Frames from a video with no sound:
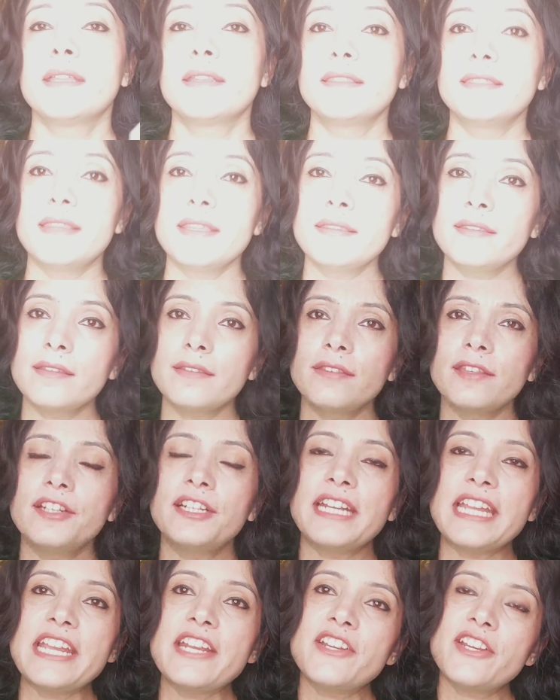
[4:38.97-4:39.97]
This is the
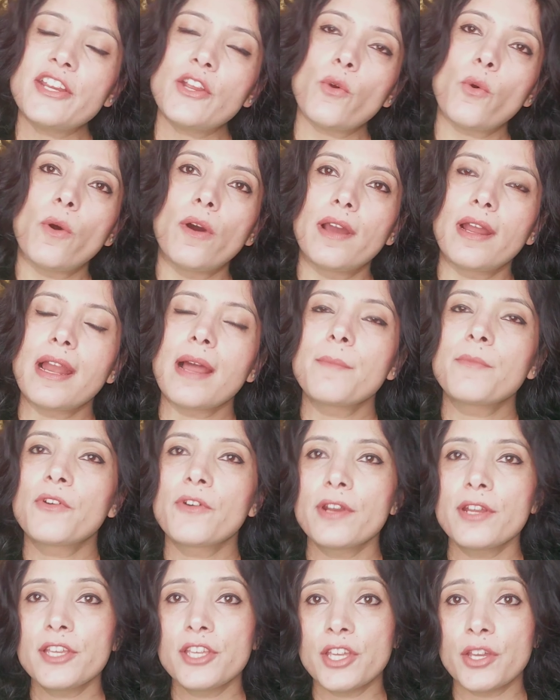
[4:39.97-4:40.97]
tea tree oil I'm
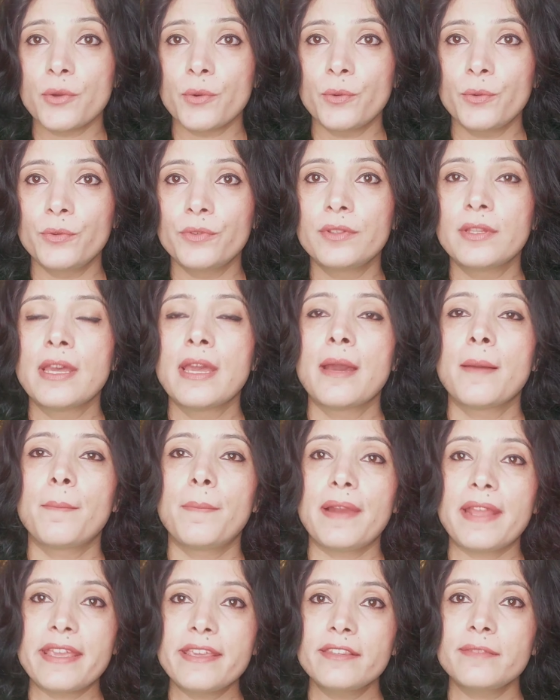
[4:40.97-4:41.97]
going to use.
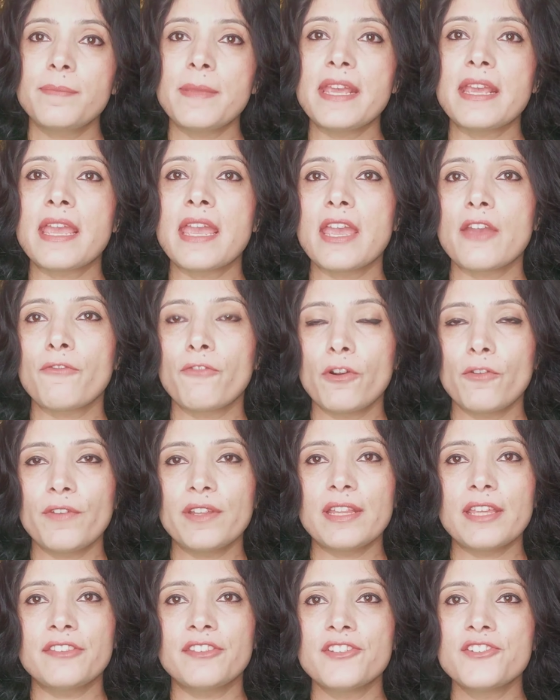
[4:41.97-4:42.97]
Please be careful
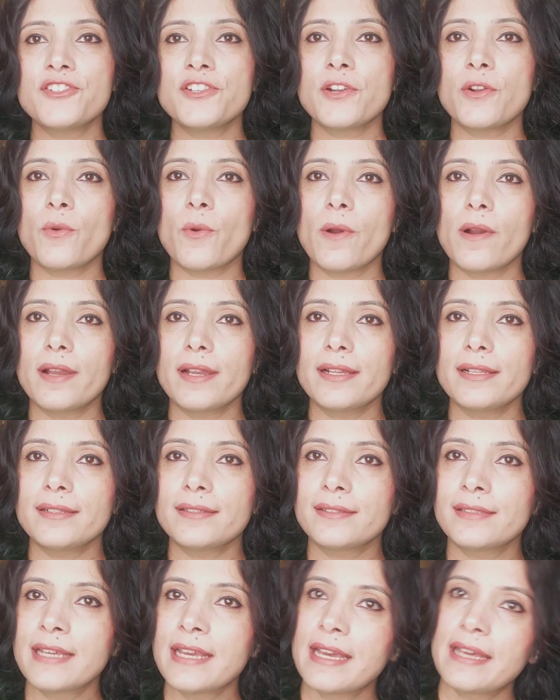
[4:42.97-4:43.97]
with essential
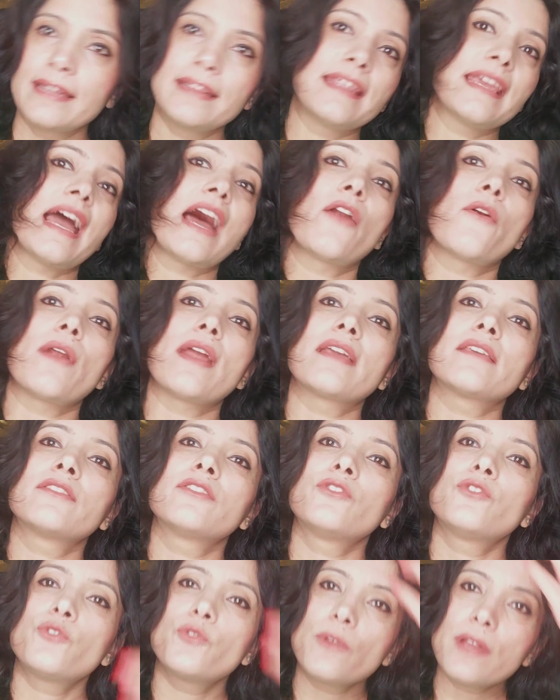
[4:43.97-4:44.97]
oils. They are
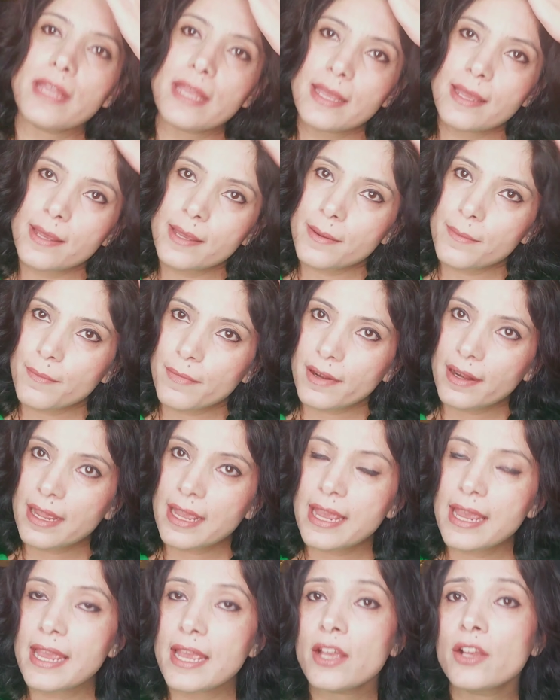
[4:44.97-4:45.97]

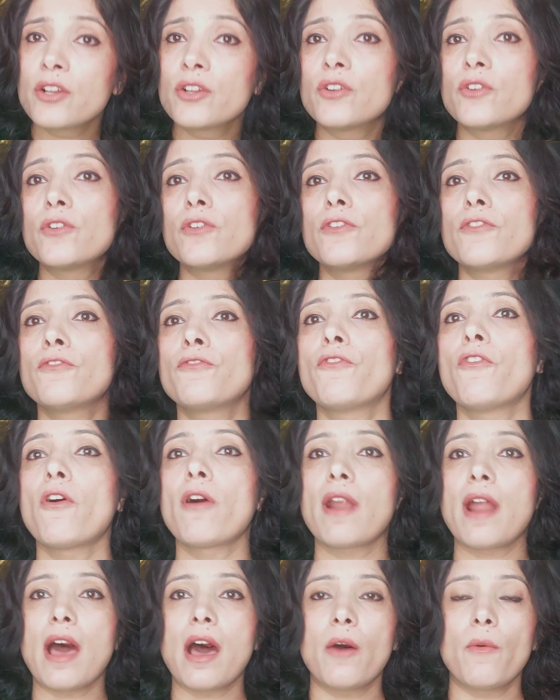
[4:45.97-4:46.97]
extremely good
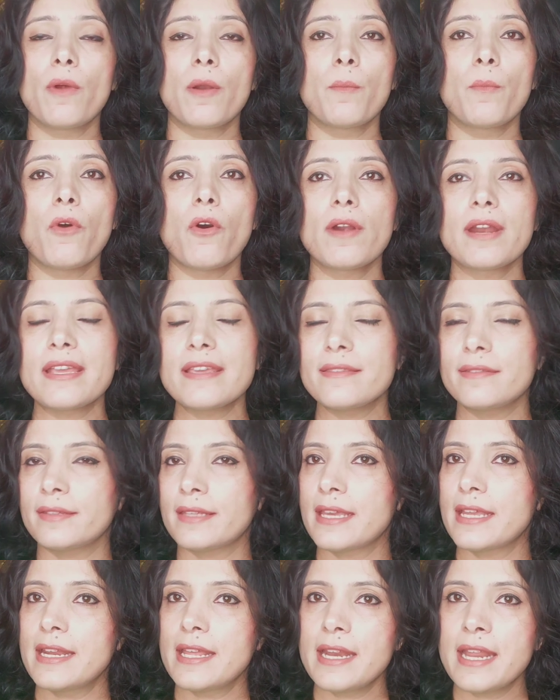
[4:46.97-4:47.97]
for our body,
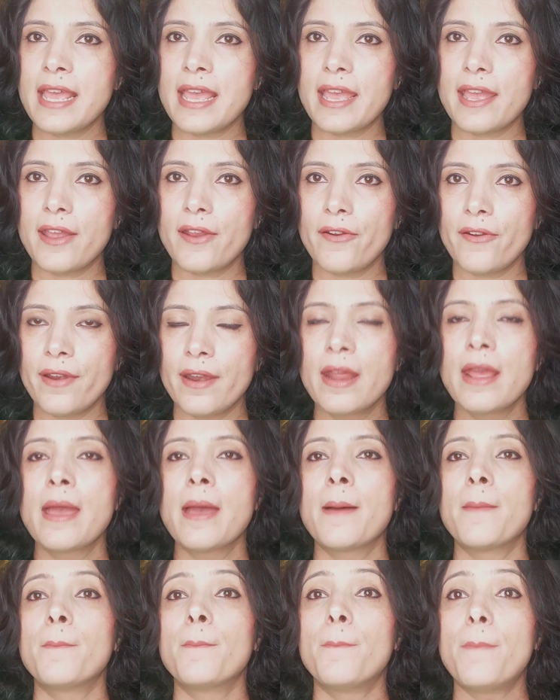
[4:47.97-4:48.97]
skin and hair,
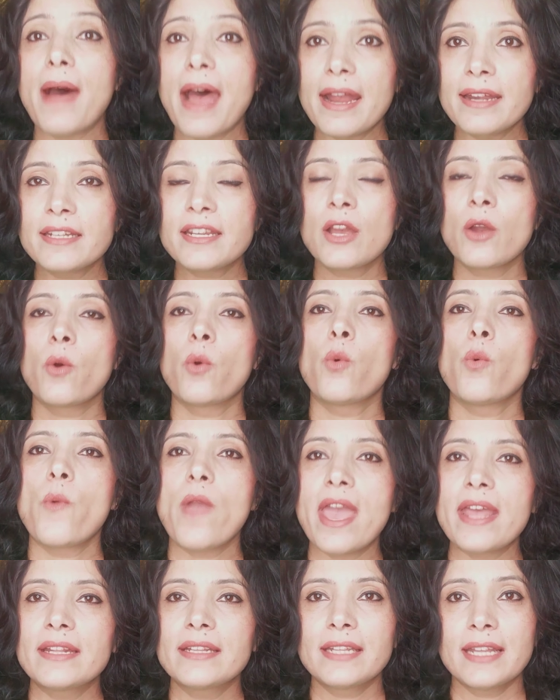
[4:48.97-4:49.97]
but
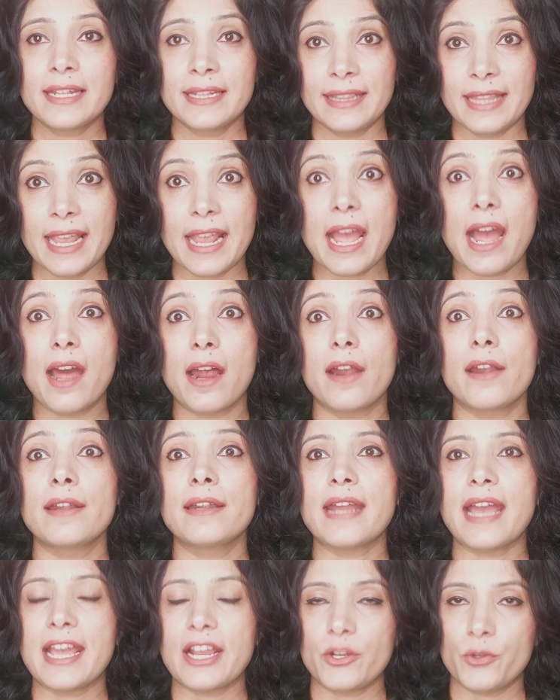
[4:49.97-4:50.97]
when they are
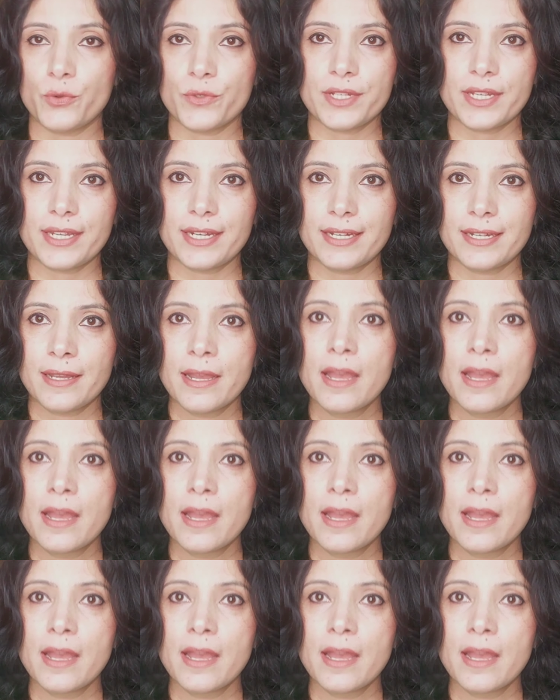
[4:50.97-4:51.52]
diluted,